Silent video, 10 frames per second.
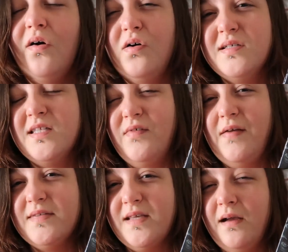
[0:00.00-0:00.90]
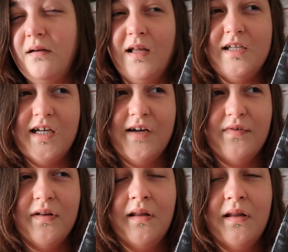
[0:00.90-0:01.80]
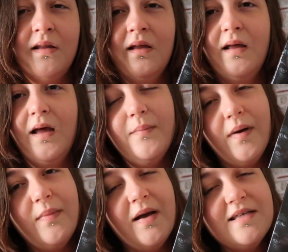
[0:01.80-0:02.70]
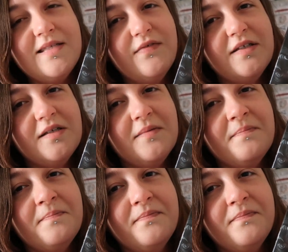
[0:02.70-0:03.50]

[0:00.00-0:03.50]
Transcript: or just The Raven Cycle in general, by Maggie Stiefvater.